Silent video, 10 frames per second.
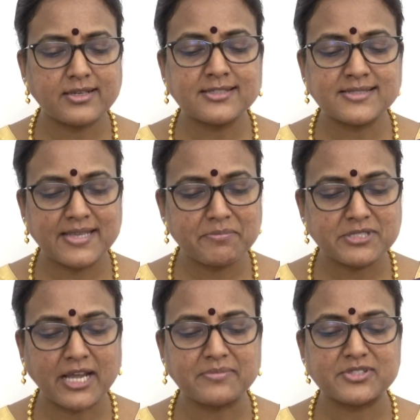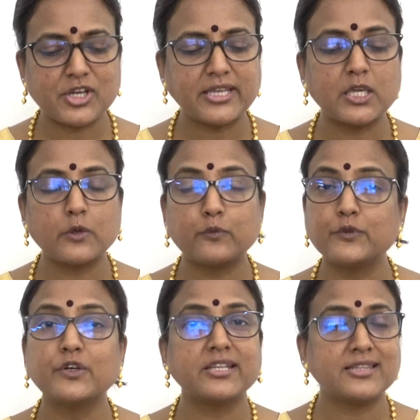at the same time striking
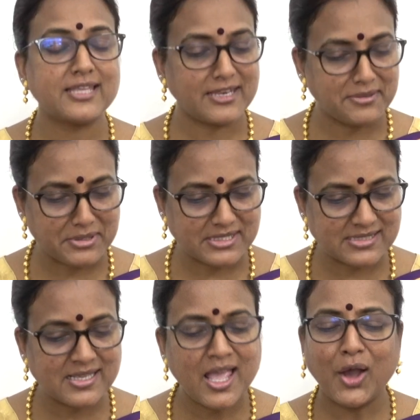fear in the enemies?